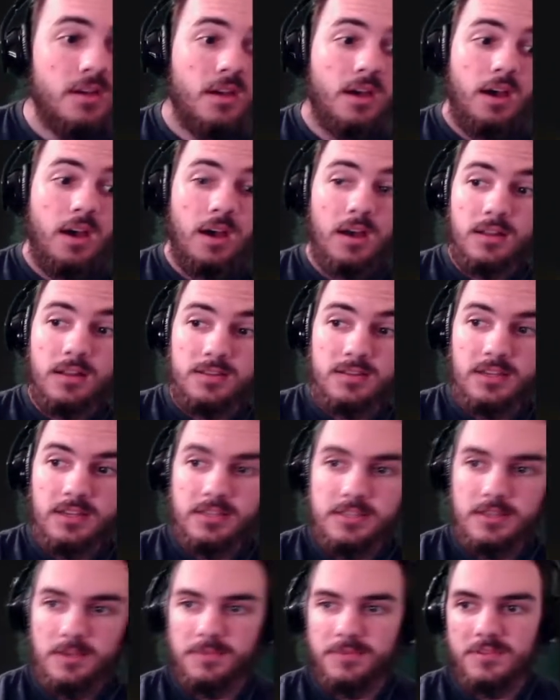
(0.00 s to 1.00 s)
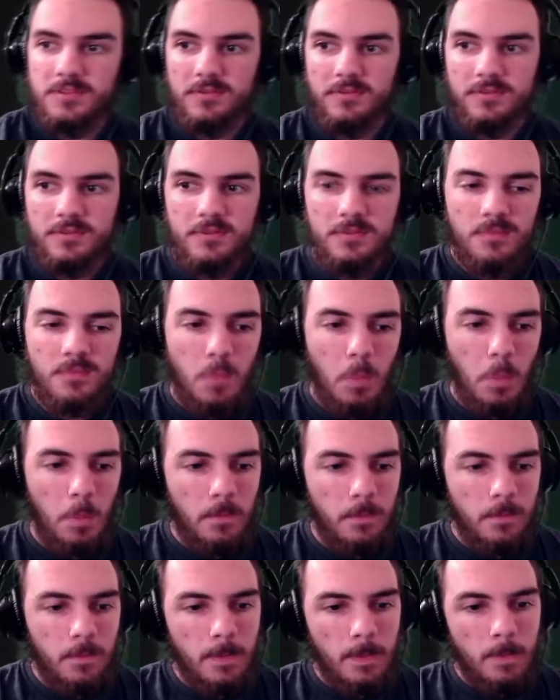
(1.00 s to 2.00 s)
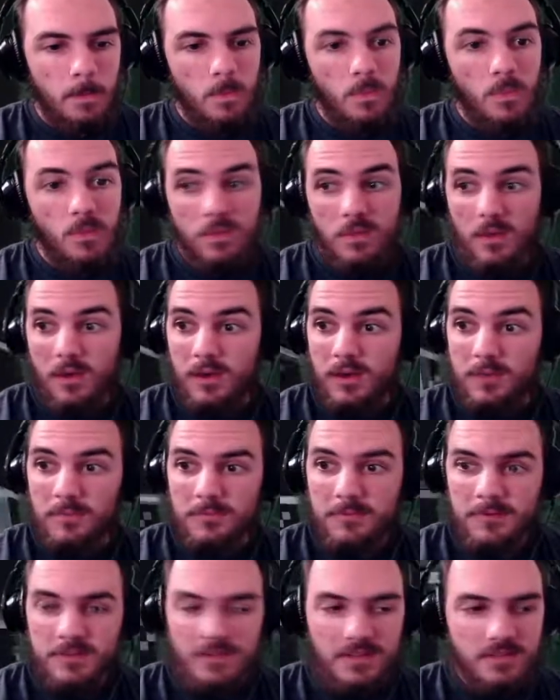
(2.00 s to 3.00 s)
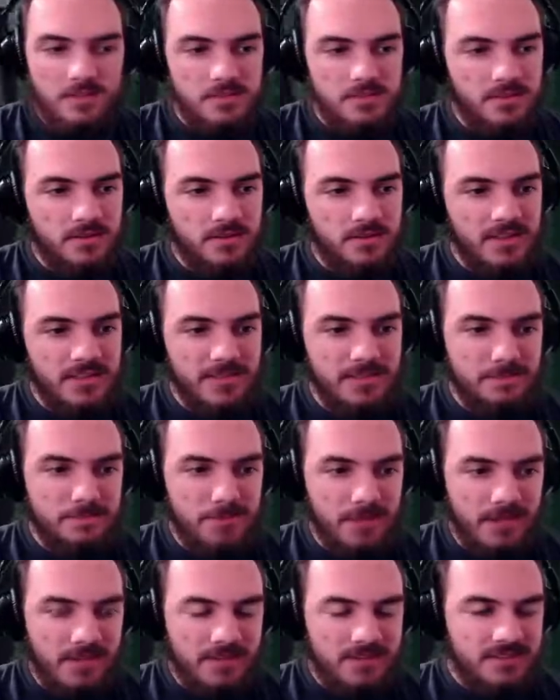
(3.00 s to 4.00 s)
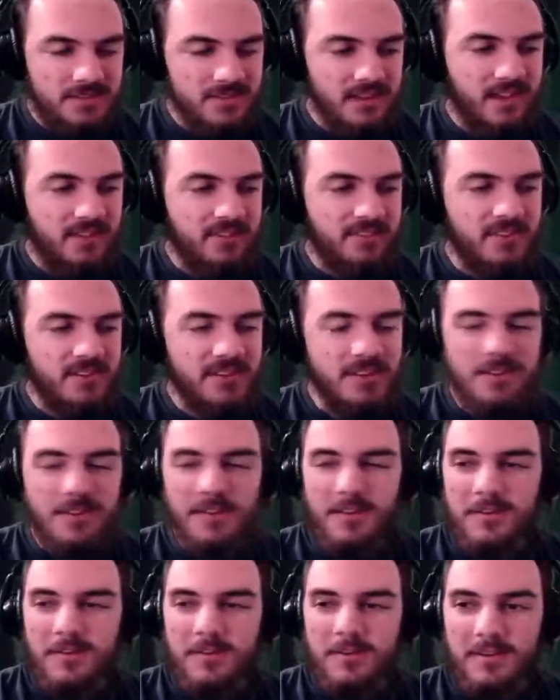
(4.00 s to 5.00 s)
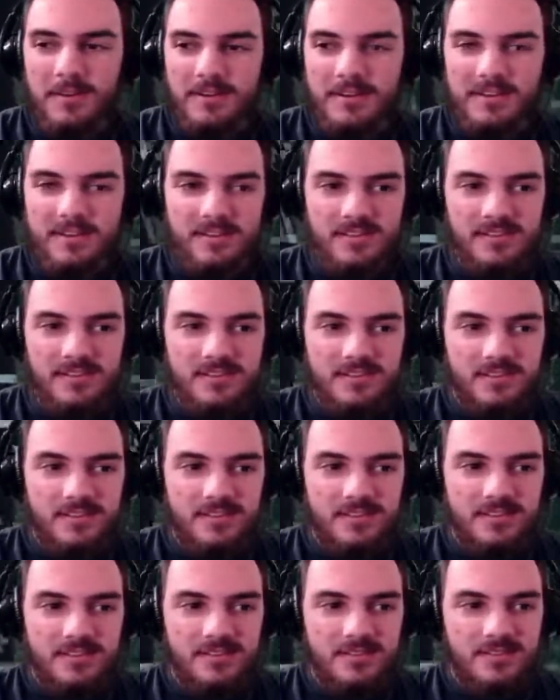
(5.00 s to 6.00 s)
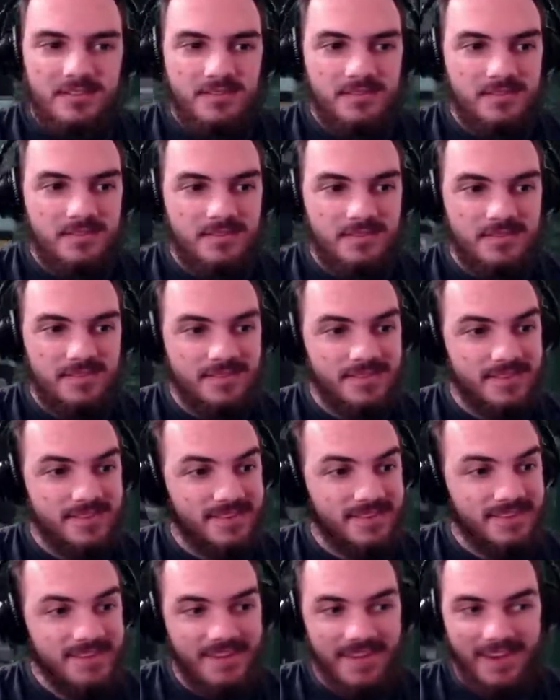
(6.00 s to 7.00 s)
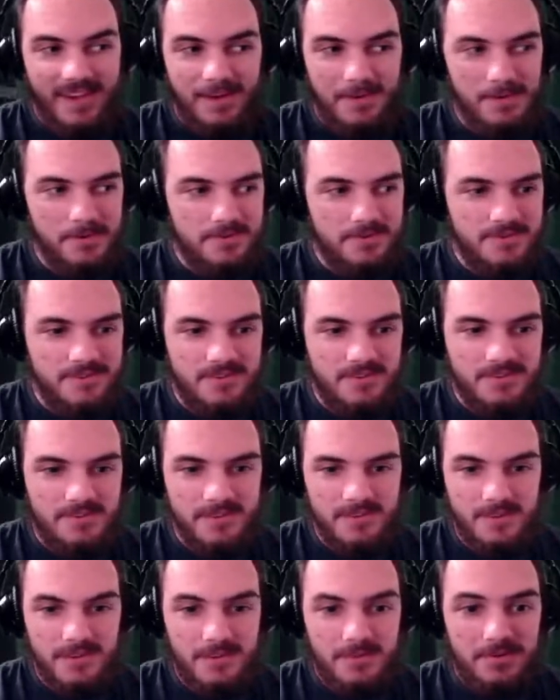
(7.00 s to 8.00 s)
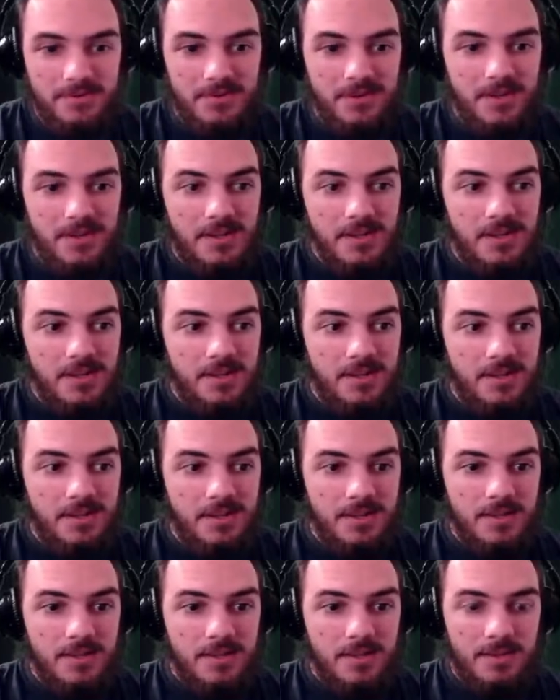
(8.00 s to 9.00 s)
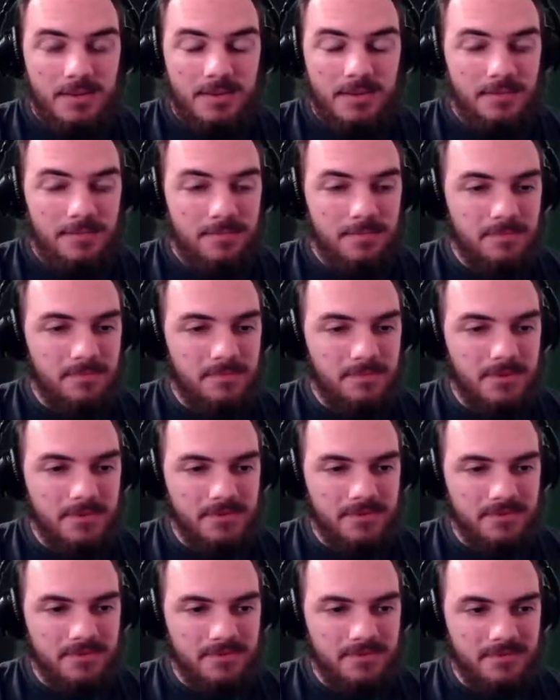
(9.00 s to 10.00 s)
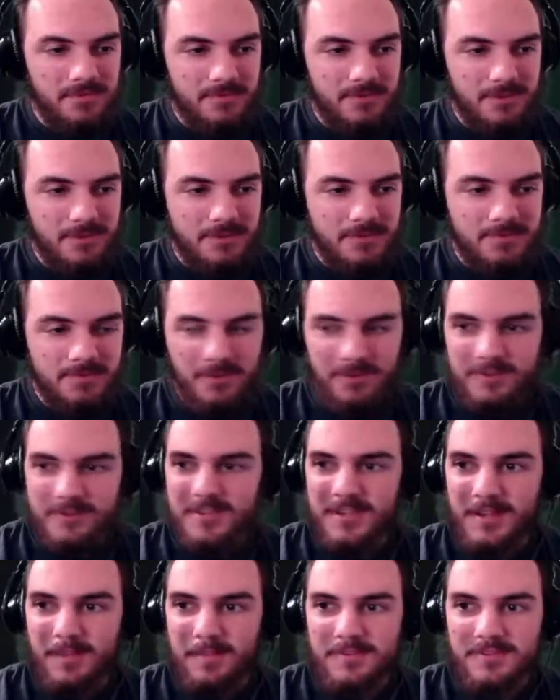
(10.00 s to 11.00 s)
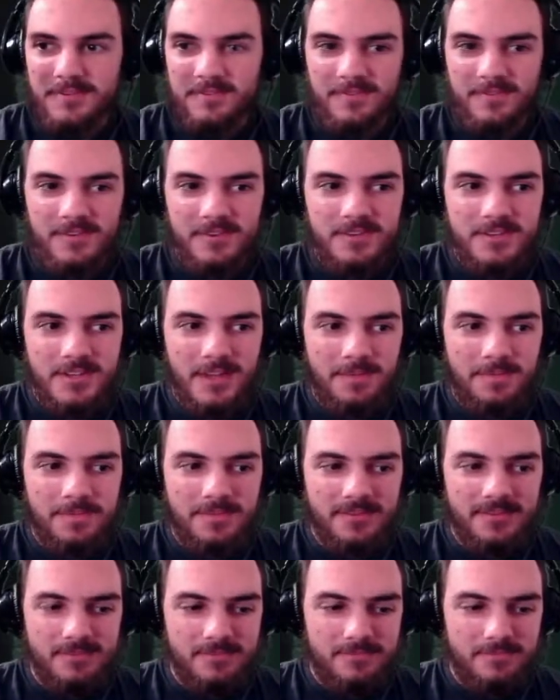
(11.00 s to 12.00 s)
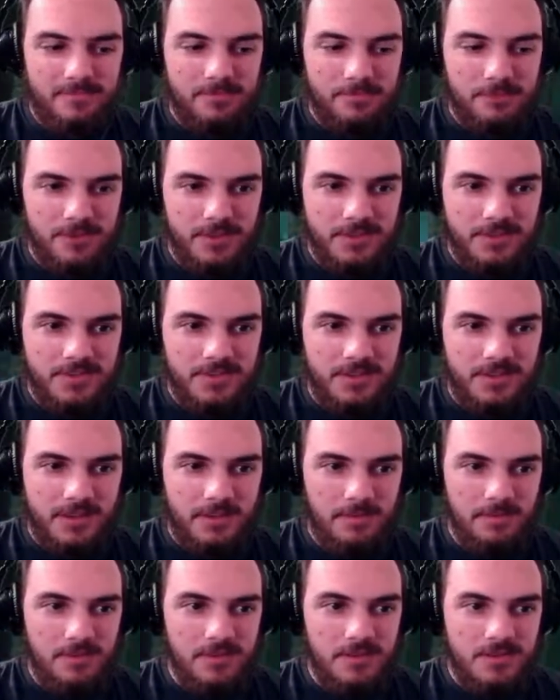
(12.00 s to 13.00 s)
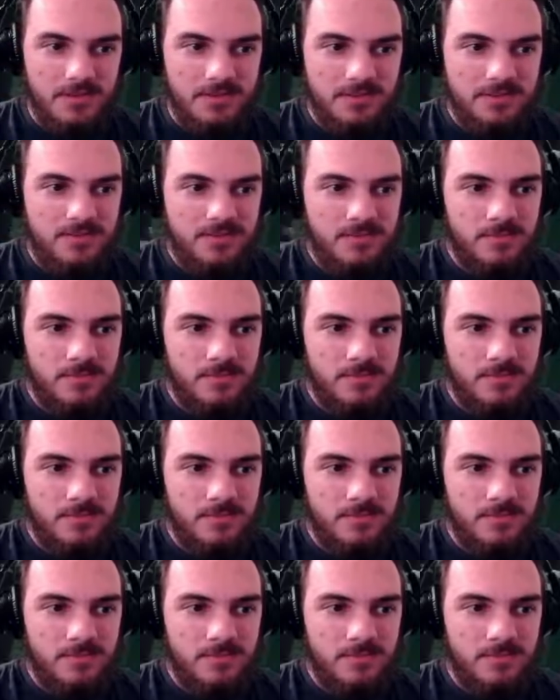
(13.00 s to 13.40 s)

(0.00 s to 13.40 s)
On today's episode, I'm gonna get started on the base. I have no idea how it's gonna turn out, but the most important step is the first step in just placing down blocks.